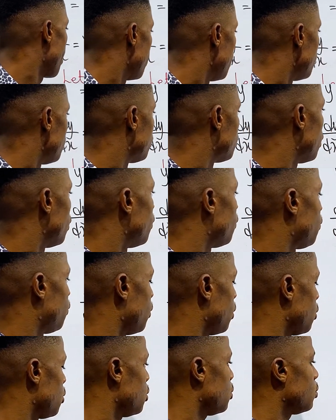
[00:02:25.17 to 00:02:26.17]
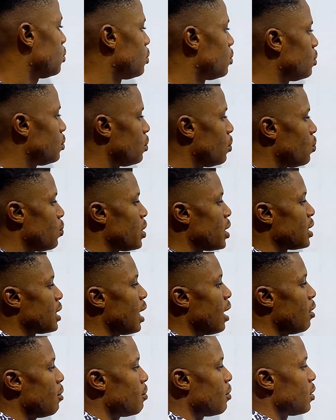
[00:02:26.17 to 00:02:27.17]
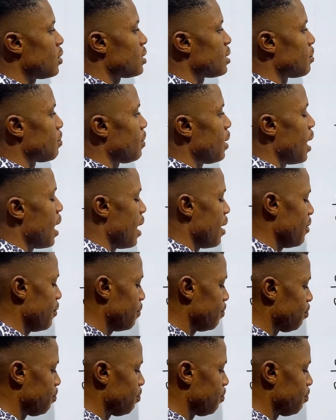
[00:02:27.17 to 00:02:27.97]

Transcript: So for u, we now multiply